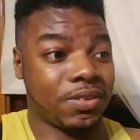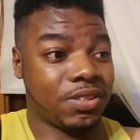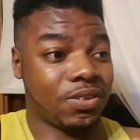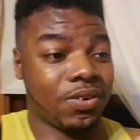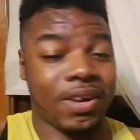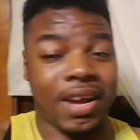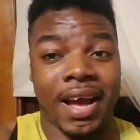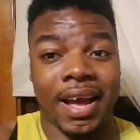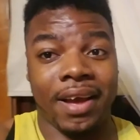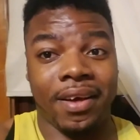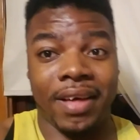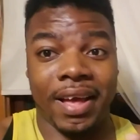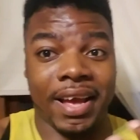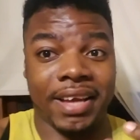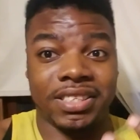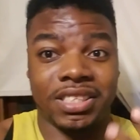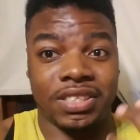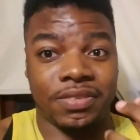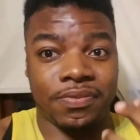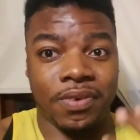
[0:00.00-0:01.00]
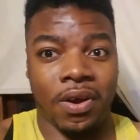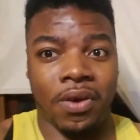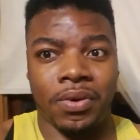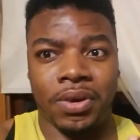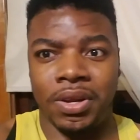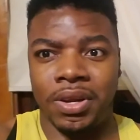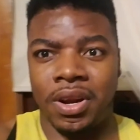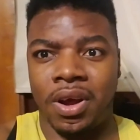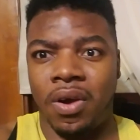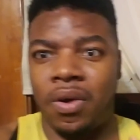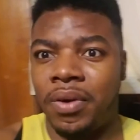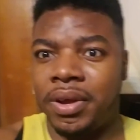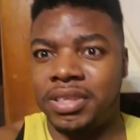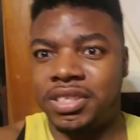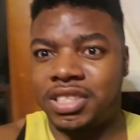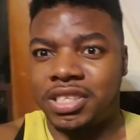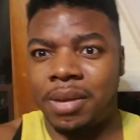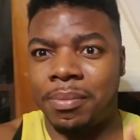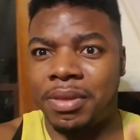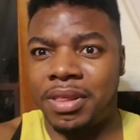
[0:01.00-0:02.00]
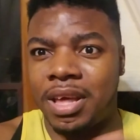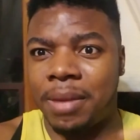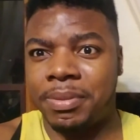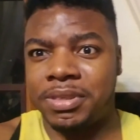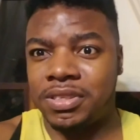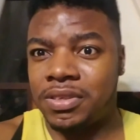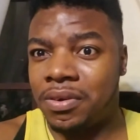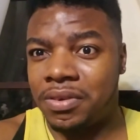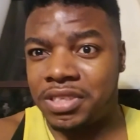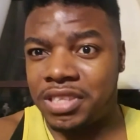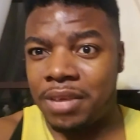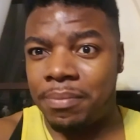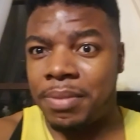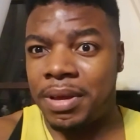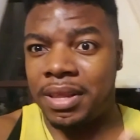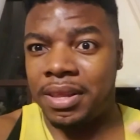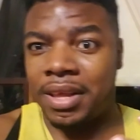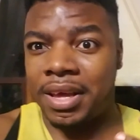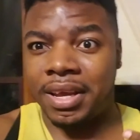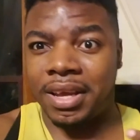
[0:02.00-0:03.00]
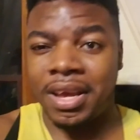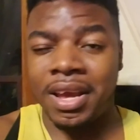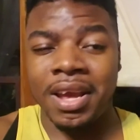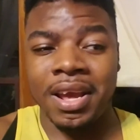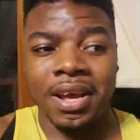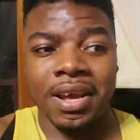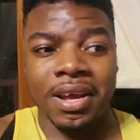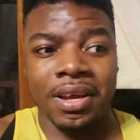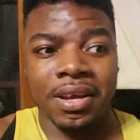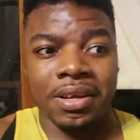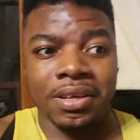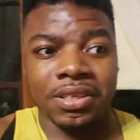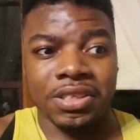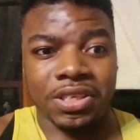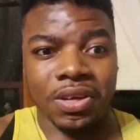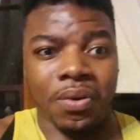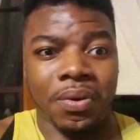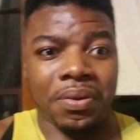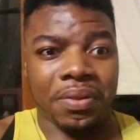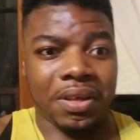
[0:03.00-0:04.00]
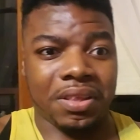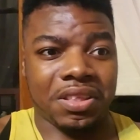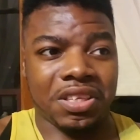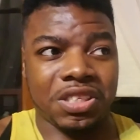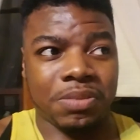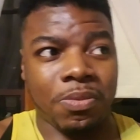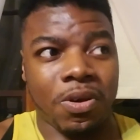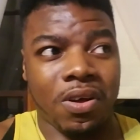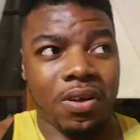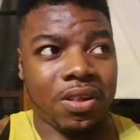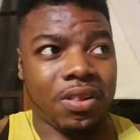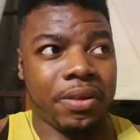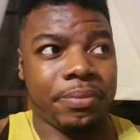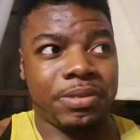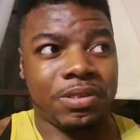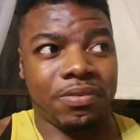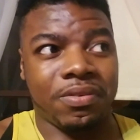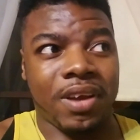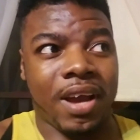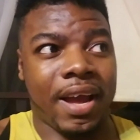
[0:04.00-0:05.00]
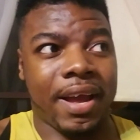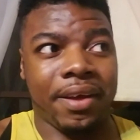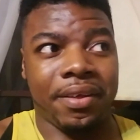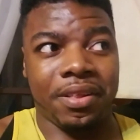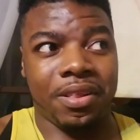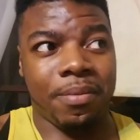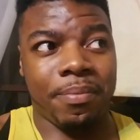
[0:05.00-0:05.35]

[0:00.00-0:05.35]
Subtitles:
So Kyle has his phone, you know, in some of the episodes they've been, like, showing, like, these small clips of Kyle in the